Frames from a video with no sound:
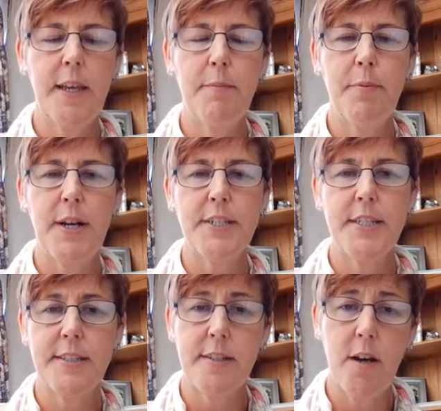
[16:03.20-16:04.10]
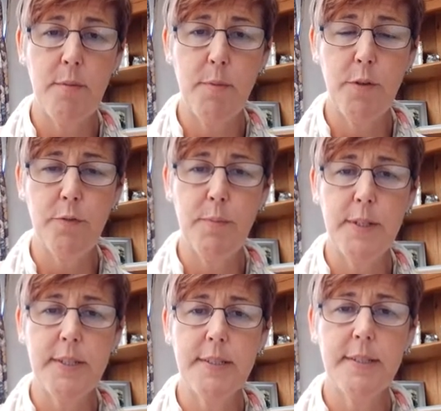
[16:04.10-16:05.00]
Impressionist art
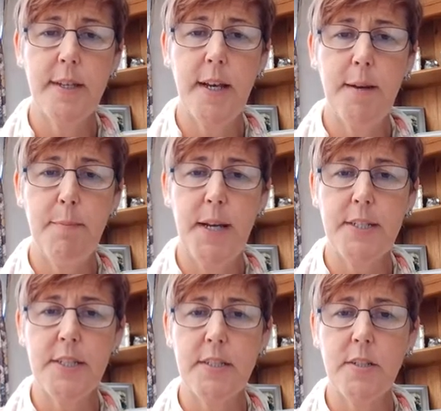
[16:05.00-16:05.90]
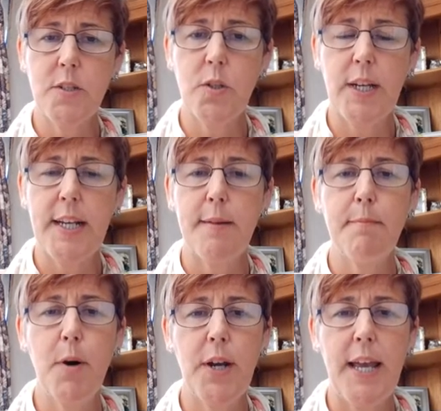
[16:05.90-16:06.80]
movement by just looking at
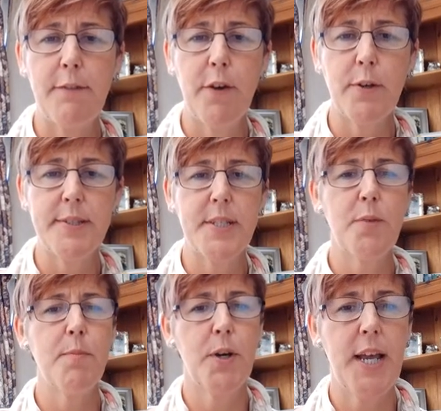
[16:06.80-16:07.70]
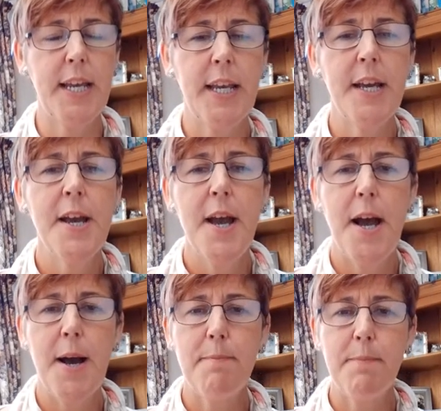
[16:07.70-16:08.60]
Monet, focusing on Monet.
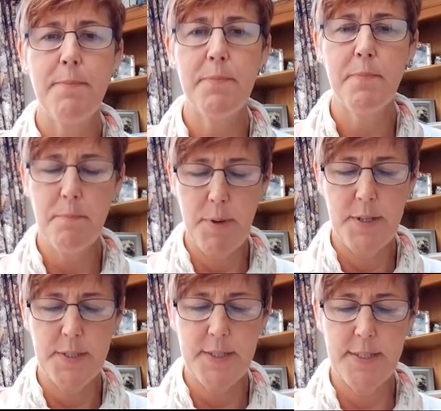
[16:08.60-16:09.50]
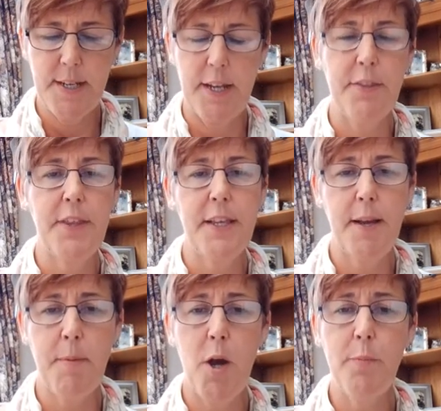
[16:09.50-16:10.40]
But I think
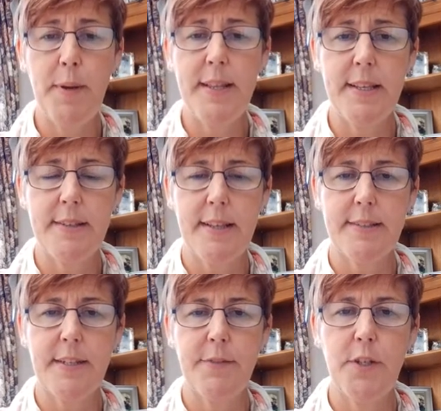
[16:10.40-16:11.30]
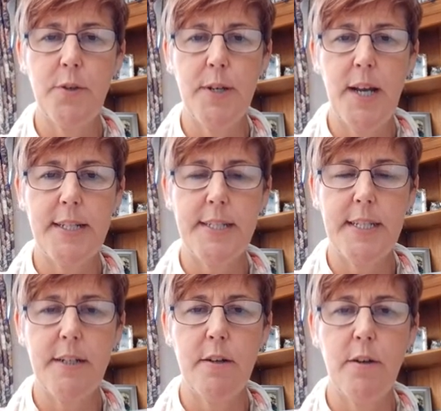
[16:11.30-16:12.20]
I'm hoping that that's given you an
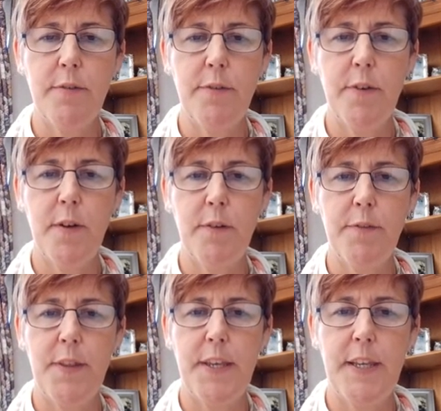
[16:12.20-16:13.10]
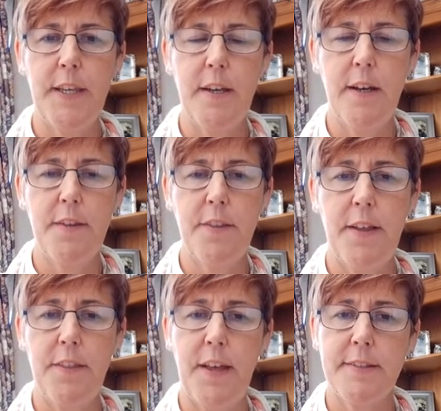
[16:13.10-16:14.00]
idea of
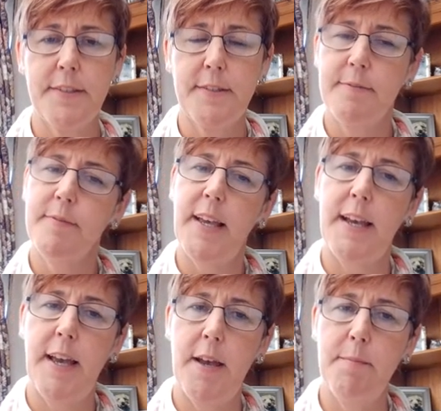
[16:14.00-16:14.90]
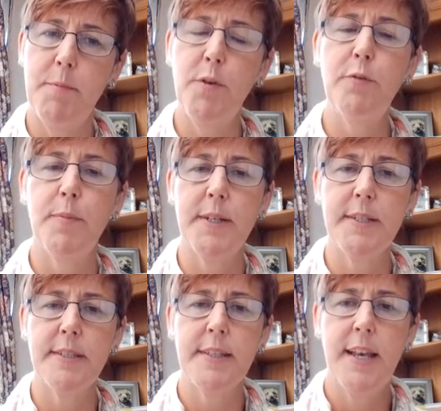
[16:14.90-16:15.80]
that
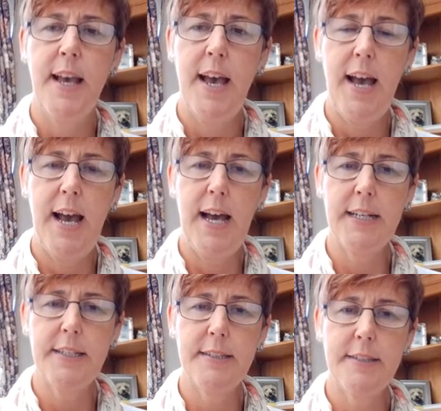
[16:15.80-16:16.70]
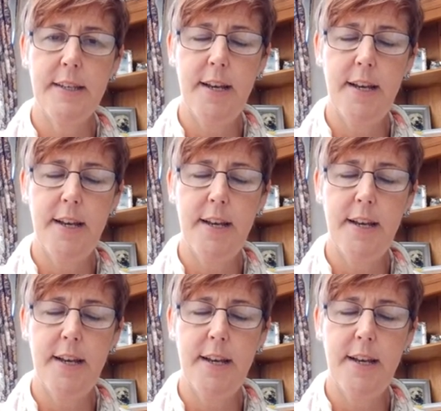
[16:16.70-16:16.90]
movement. And